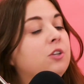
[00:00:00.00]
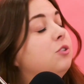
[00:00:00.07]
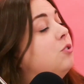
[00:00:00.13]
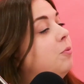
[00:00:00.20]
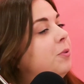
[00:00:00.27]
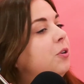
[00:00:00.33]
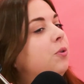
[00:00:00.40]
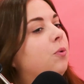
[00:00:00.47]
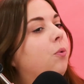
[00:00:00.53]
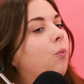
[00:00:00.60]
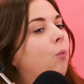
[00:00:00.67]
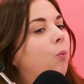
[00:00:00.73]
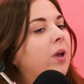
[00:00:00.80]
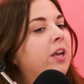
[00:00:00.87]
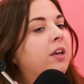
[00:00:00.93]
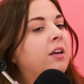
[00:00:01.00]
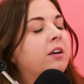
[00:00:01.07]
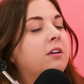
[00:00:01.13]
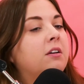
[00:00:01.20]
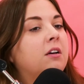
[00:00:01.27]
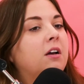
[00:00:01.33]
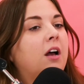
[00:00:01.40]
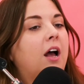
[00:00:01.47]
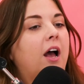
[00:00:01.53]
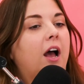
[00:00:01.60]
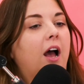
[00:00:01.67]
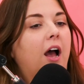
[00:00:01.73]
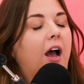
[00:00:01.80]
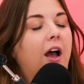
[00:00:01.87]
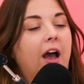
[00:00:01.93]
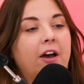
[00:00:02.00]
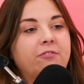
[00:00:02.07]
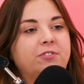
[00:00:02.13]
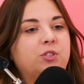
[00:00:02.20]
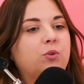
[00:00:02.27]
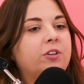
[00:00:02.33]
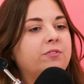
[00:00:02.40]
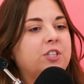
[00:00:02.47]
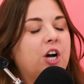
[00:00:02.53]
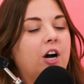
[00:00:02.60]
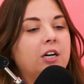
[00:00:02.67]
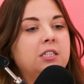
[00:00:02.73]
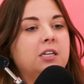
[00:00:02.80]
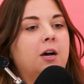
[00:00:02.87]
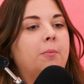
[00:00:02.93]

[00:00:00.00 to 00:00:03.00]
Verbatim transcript: So Bill, we have sort of talked